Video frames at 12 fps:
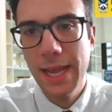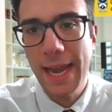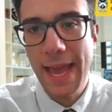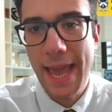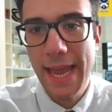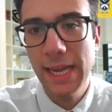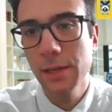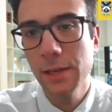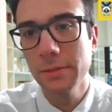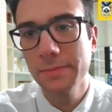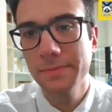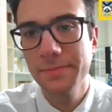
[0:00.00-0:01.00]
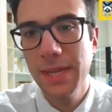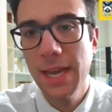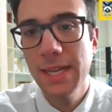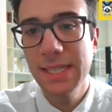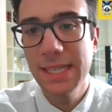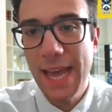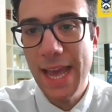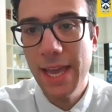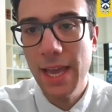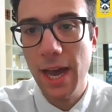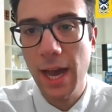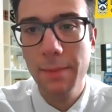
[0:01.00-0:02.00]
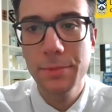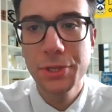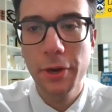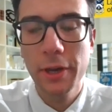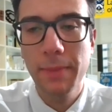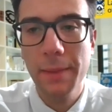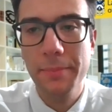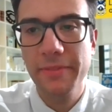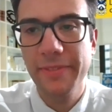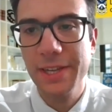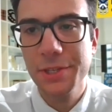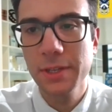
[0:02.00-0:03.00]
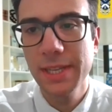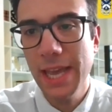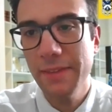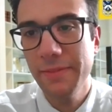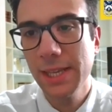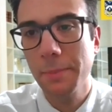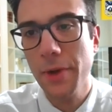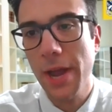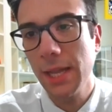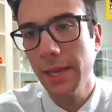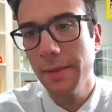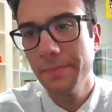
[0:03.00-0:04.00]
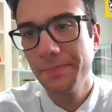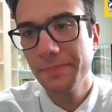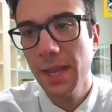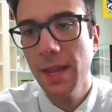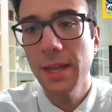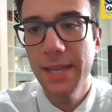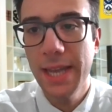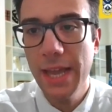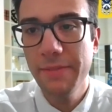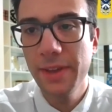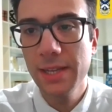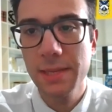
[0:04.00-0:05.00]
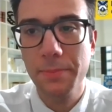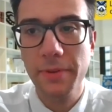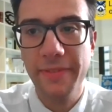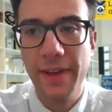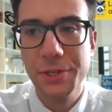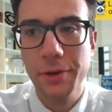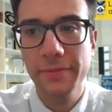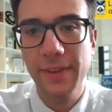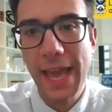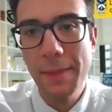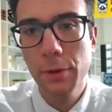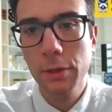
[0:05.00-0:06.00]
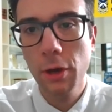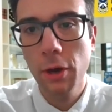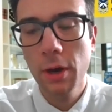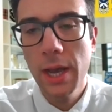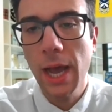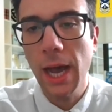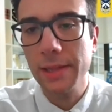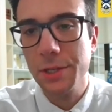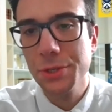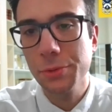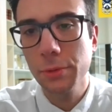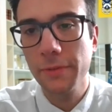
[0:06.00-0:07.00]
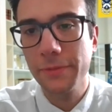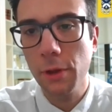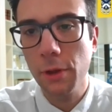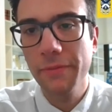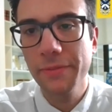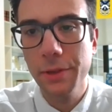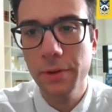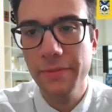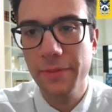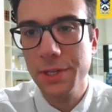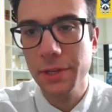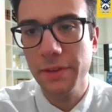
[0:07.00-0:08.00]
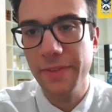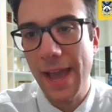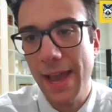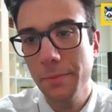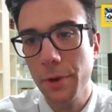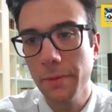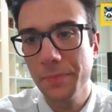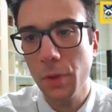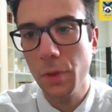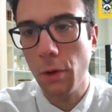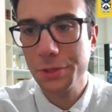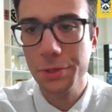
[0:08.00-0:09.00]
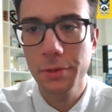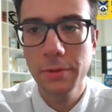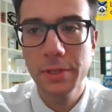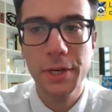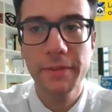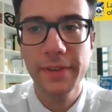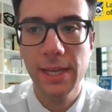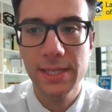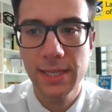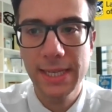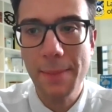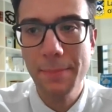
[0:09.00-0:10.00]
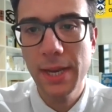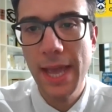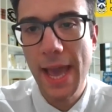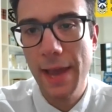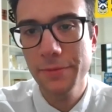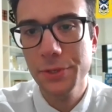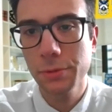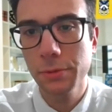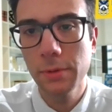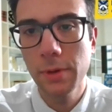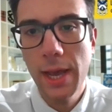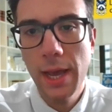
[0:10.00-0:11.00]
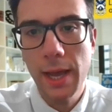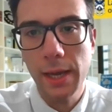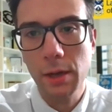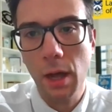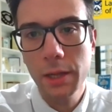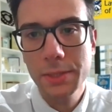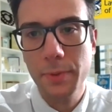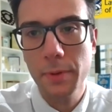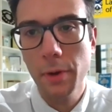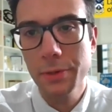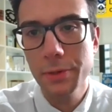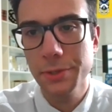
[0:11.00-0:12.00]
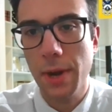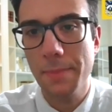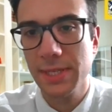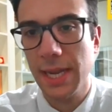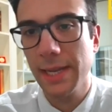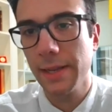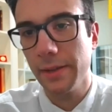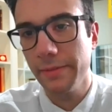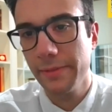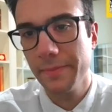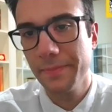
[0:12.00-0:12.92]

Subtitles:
and Hay Legal. Today, I am joined by Professor David Cabrelli. David is a professor of labour law at the School of Law of the University of Edinburgh, also serving as the Deputy Head of School and College Promotions Representative.